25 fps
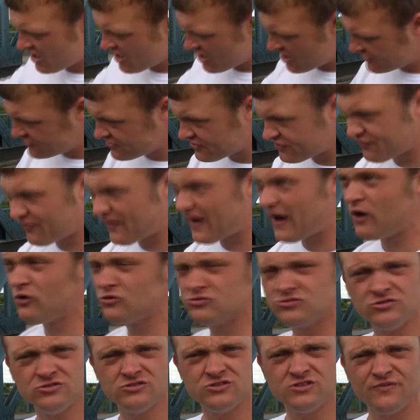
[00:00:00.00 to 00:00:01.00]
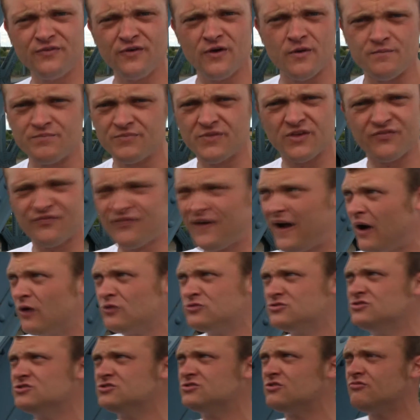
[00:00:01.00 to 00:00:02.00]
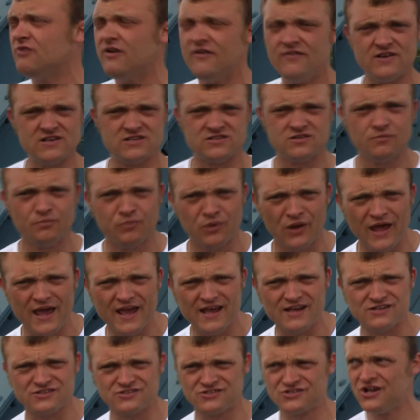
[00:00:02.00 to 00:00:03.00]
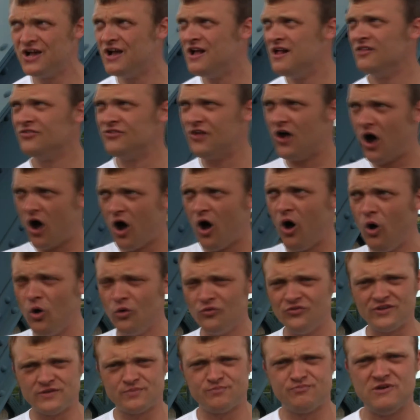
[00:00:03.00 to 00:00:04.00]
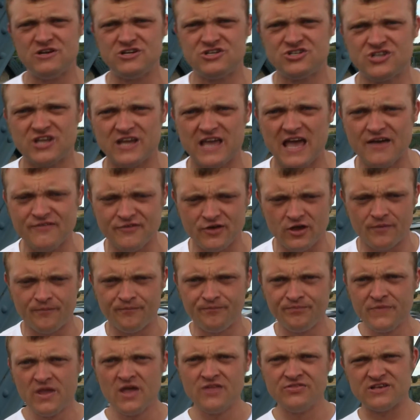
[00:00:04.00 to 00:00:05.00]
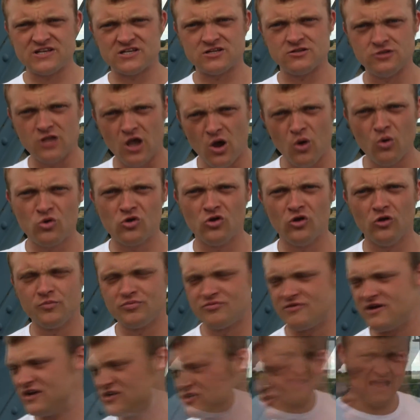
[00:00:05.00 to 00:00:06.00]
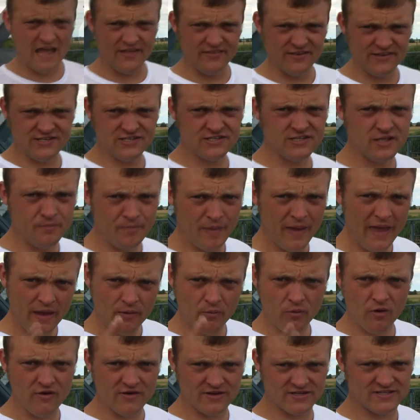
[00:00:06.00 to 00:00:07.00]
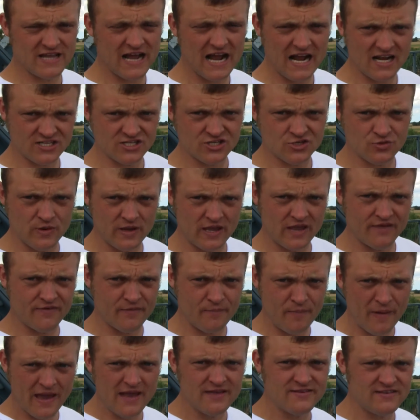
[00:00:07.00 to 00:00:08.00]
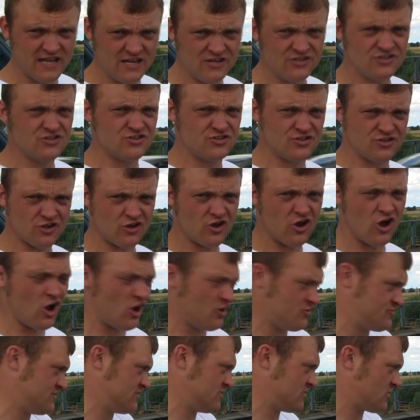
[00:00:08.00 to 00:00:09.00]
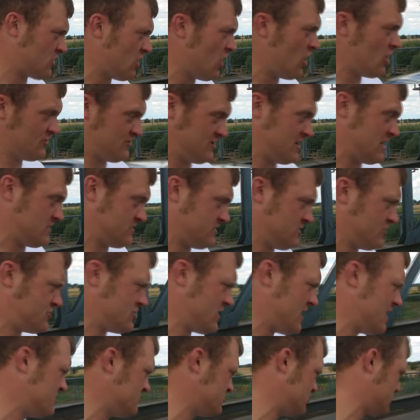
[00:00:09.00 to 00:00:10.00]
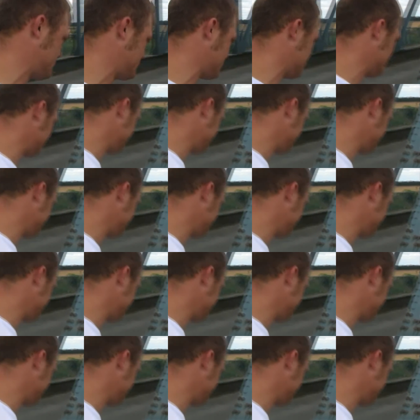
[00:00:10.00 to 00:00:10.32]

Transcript: And there's thousands of them. There's thousands of rivets and plates that hold this bridge together. This local bridge. Now this is the bit where it starts to swing. If you pay attention to the course actually changes.